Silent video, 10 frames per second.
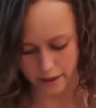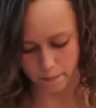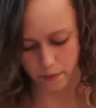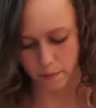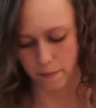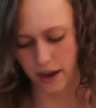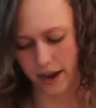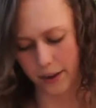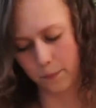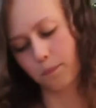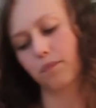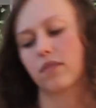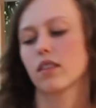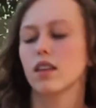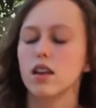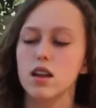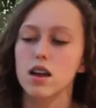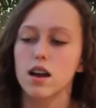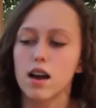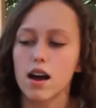keep my
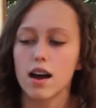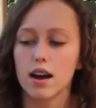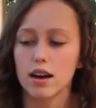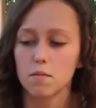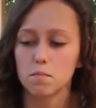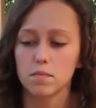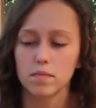um,